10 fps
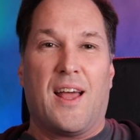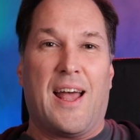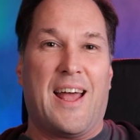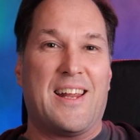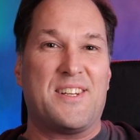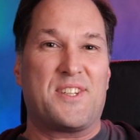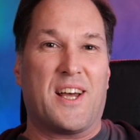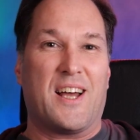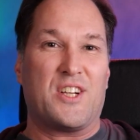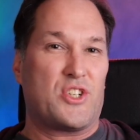And
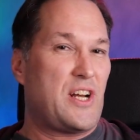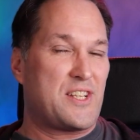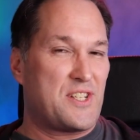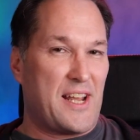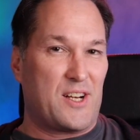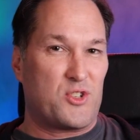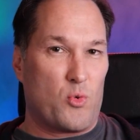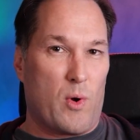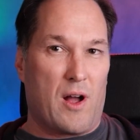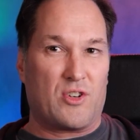she doesn't take it too
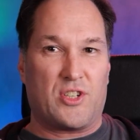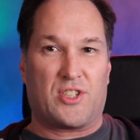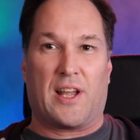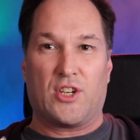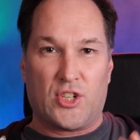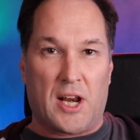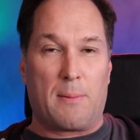well. She's like, shut